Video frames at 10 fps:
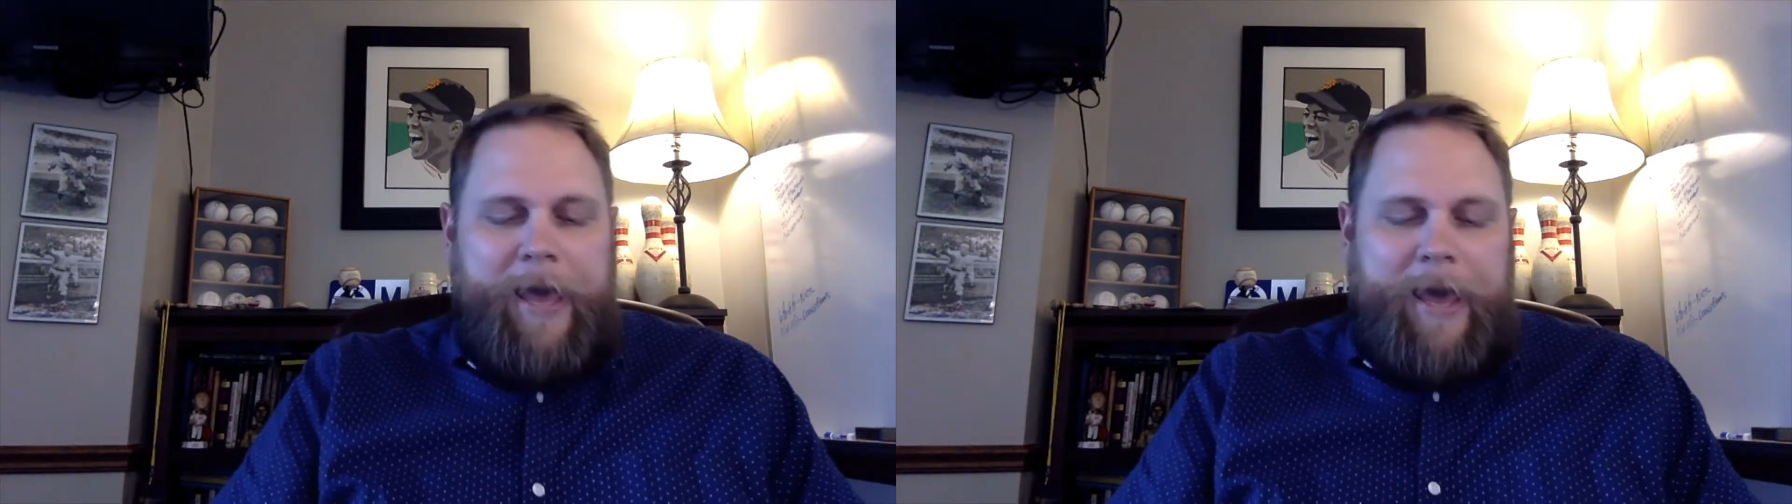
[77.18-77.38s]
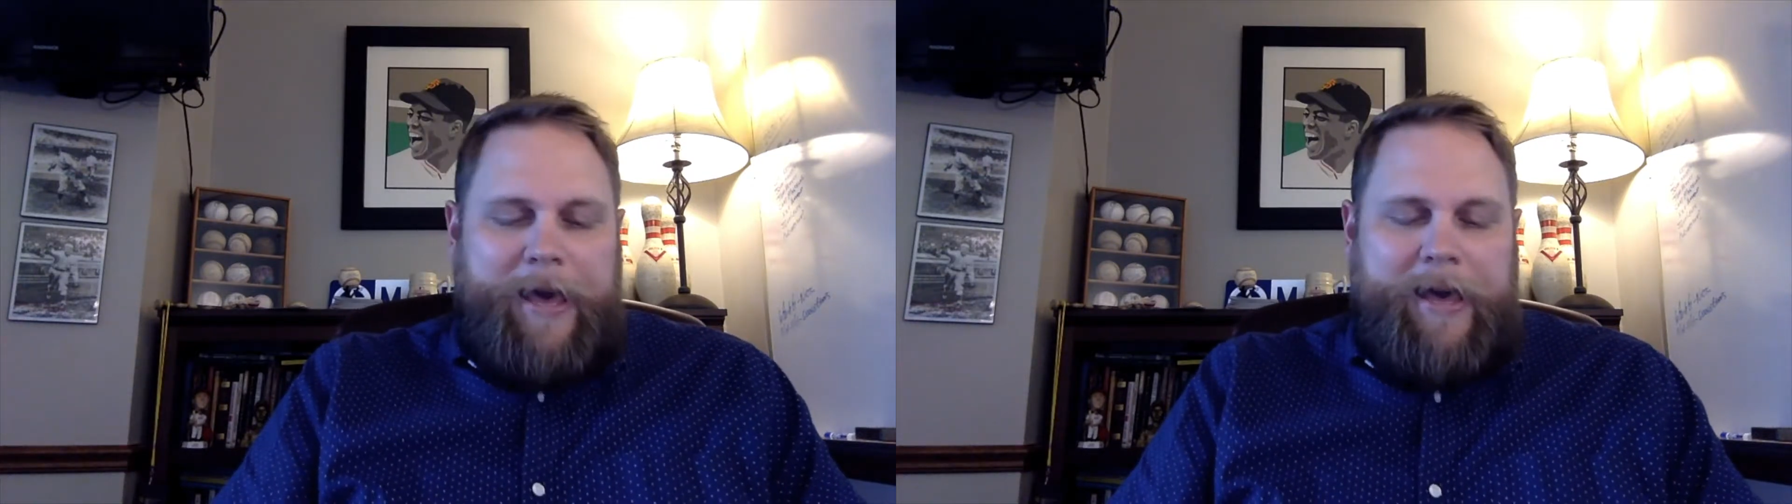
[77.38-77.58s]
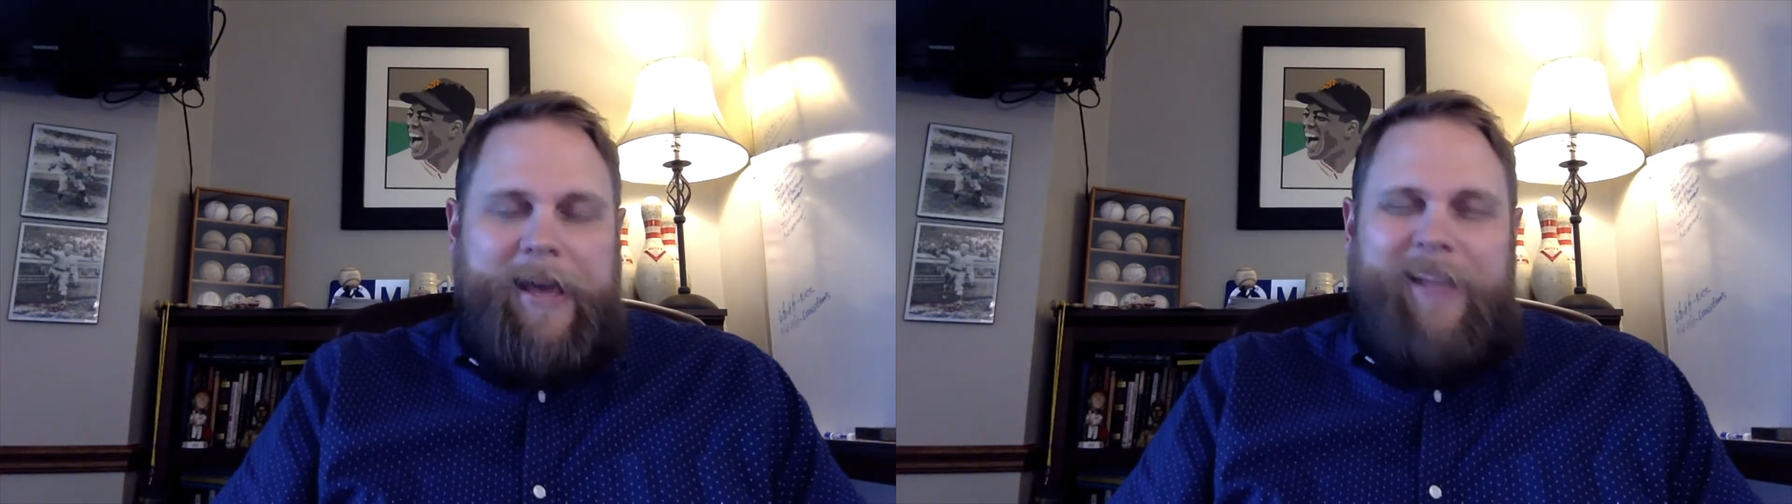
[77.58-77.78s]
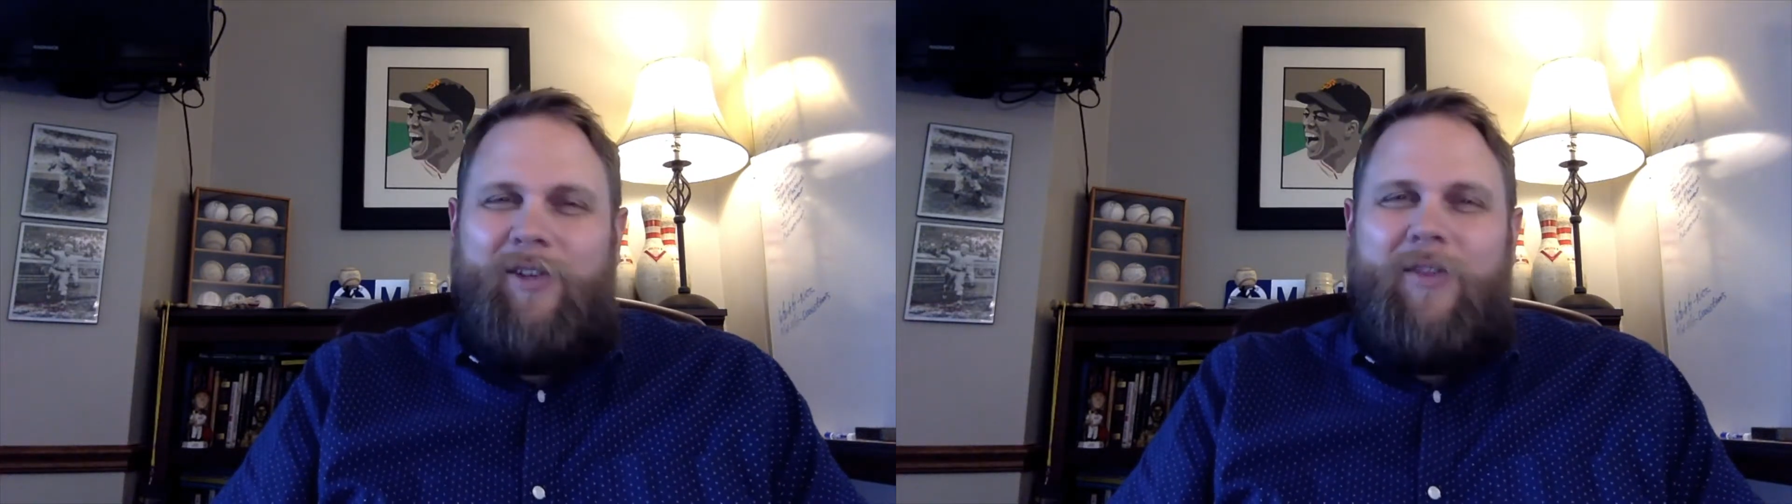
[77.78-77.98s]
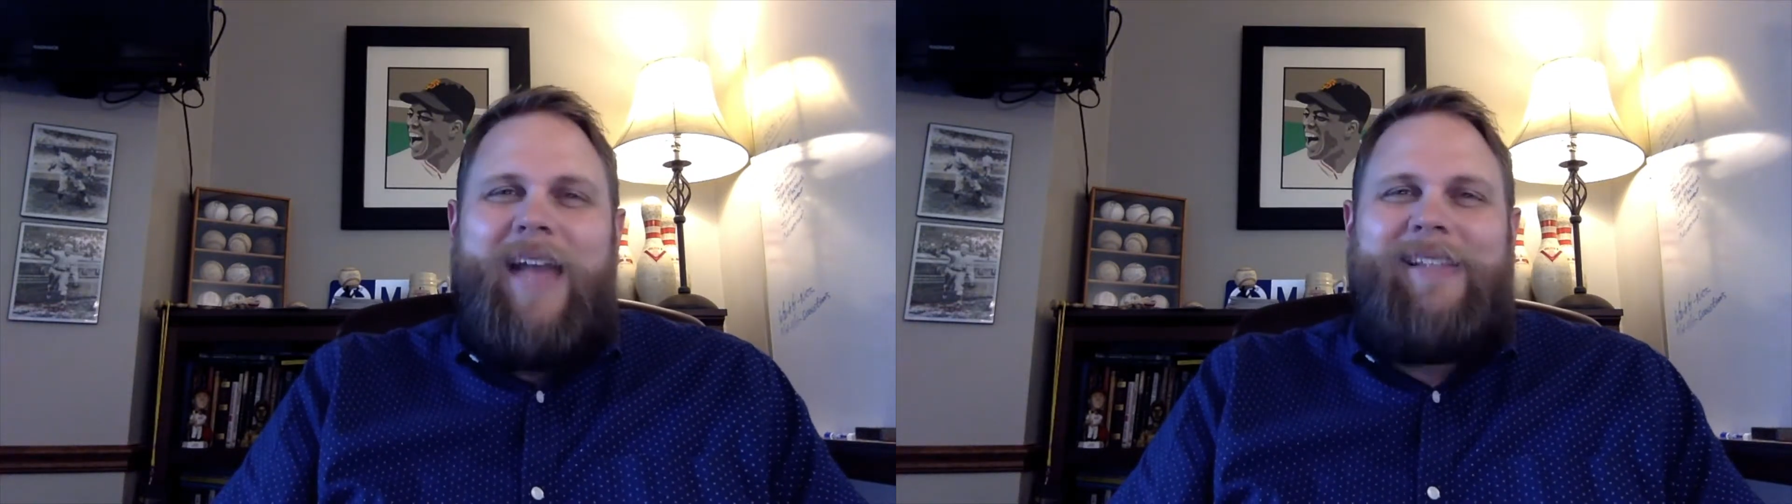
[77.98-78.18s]
Uh, and
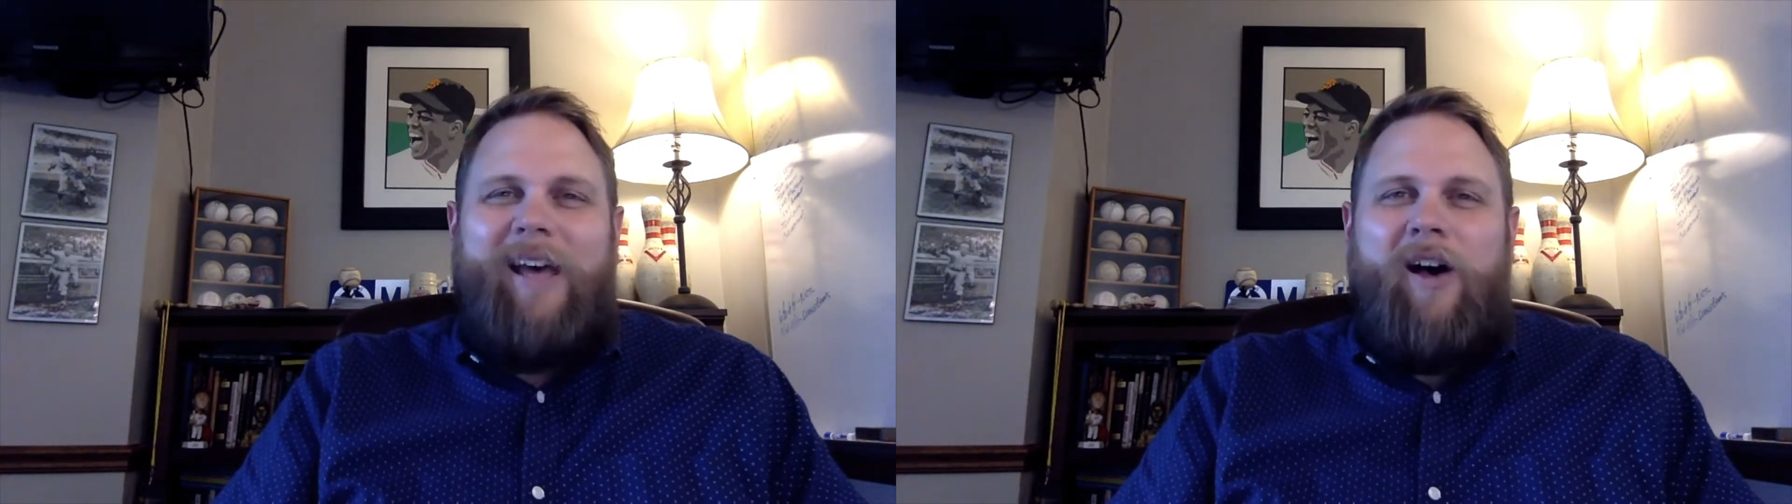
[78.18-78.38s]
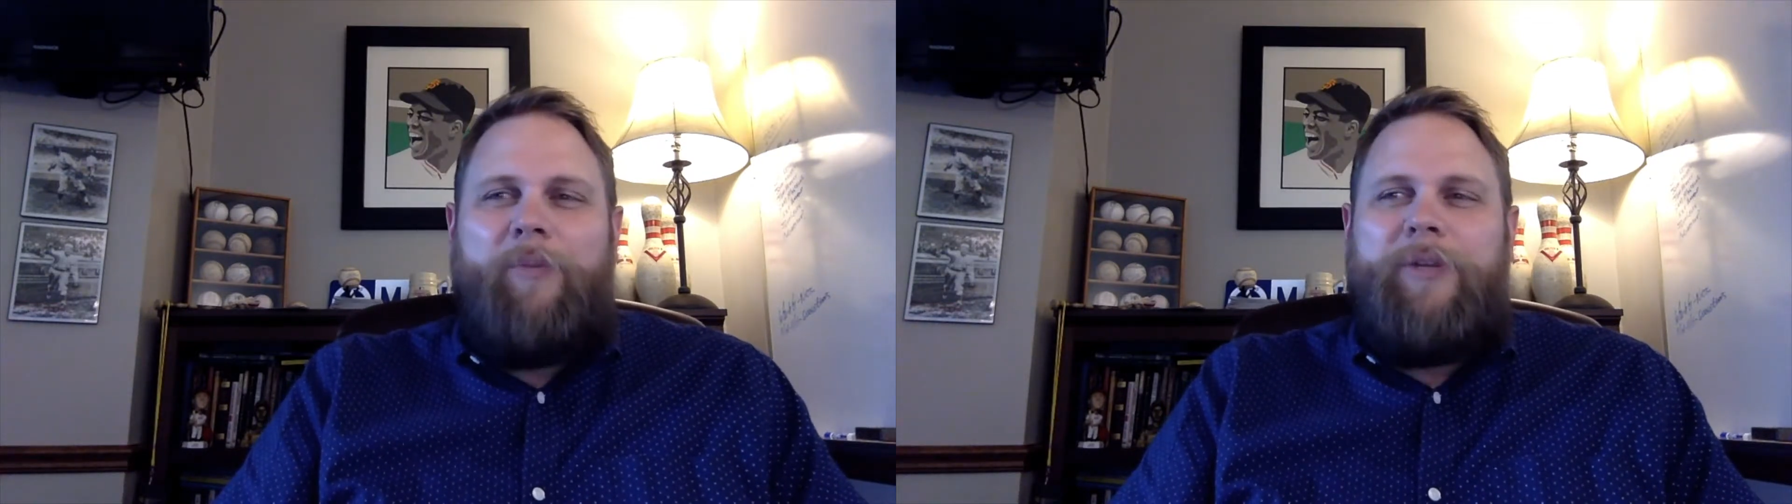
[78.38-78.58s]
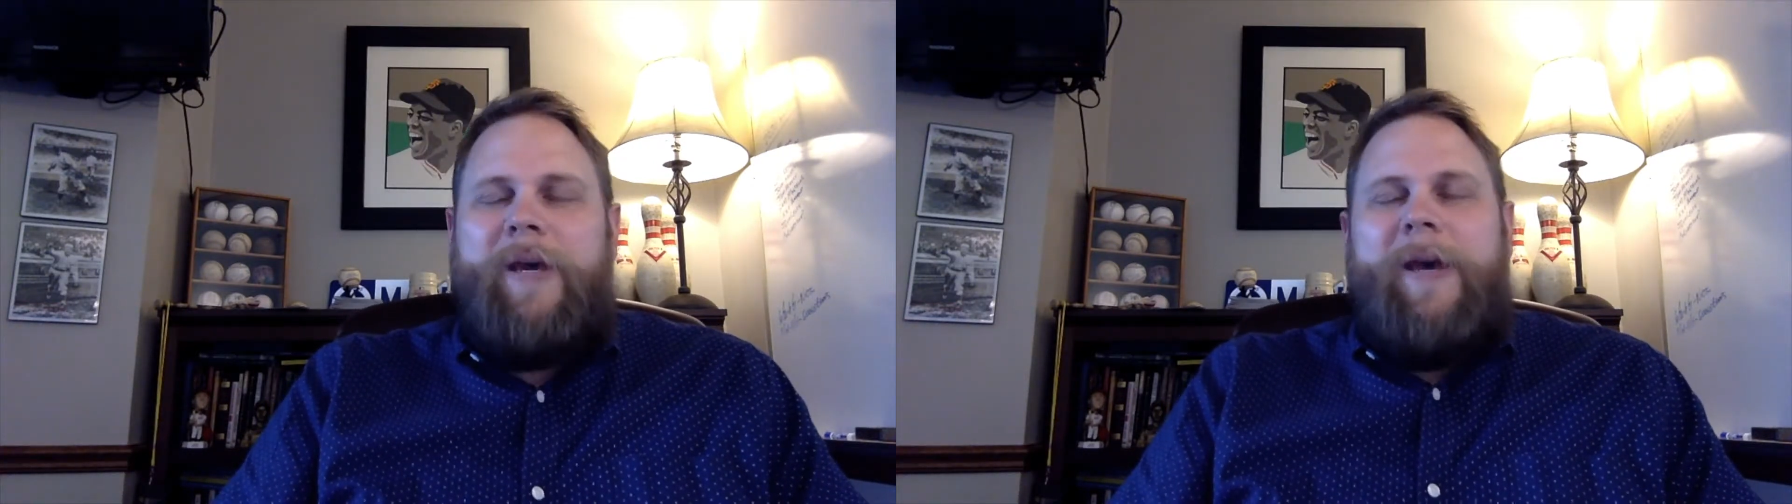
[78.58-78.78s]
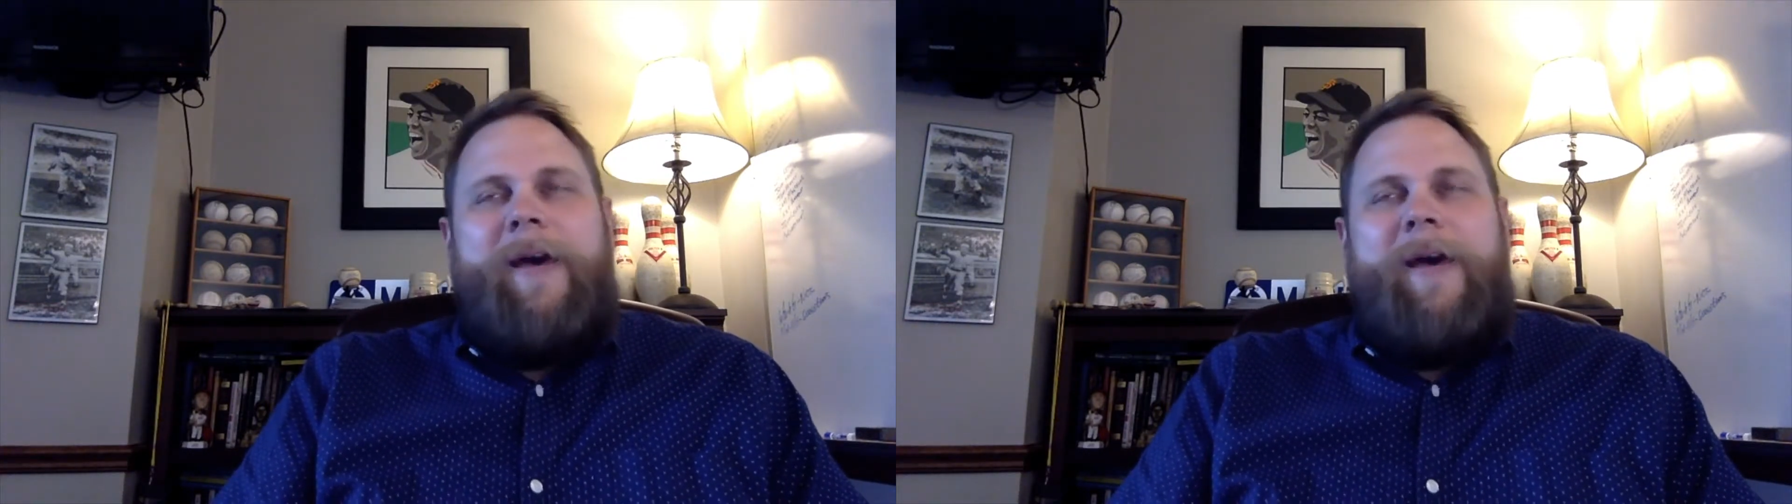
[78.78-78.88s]
so that's helped.